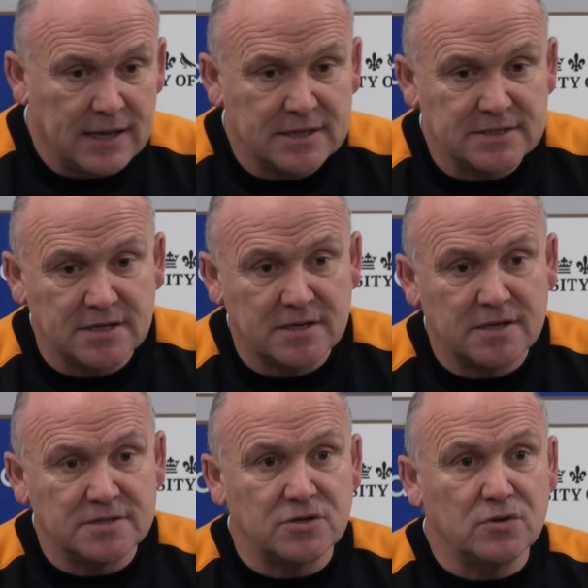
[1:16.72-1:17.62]
as
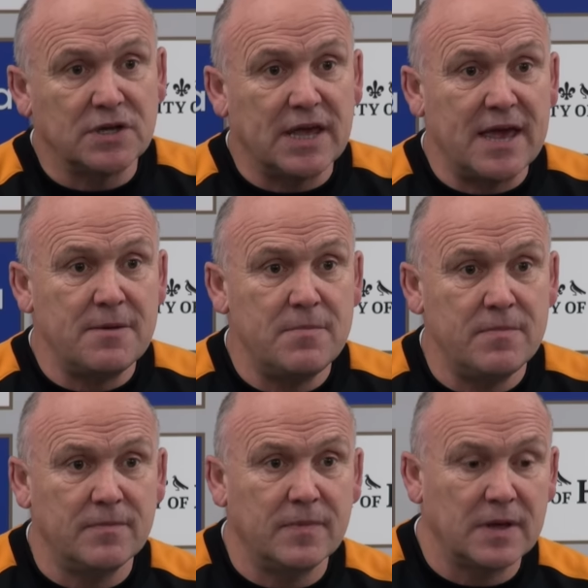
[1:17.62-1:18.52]
another game,
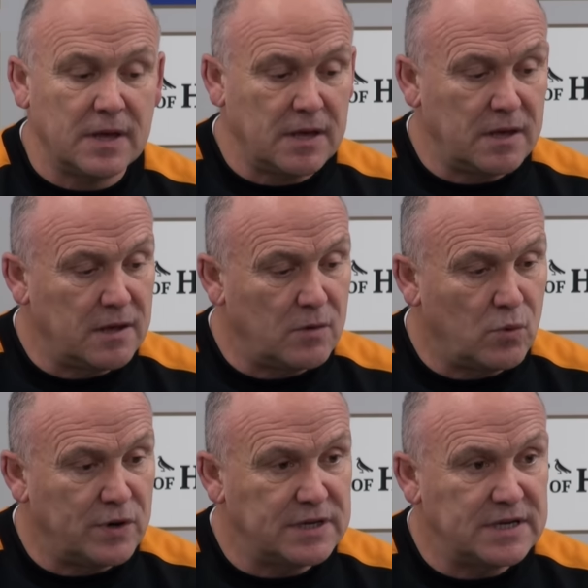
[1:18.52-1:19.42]

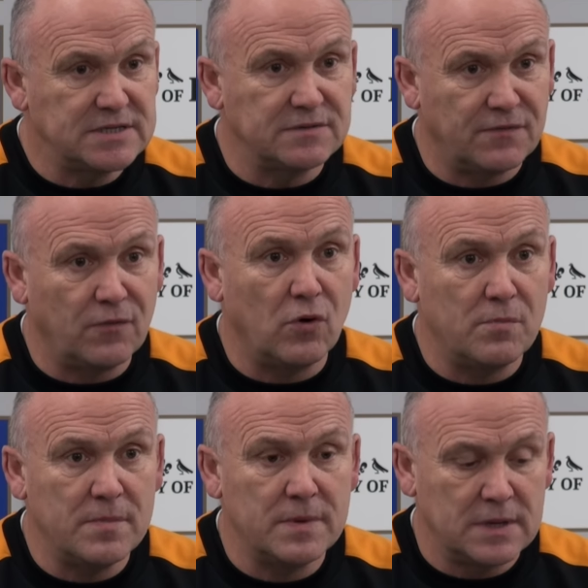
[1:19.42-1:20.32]
we're in decent form,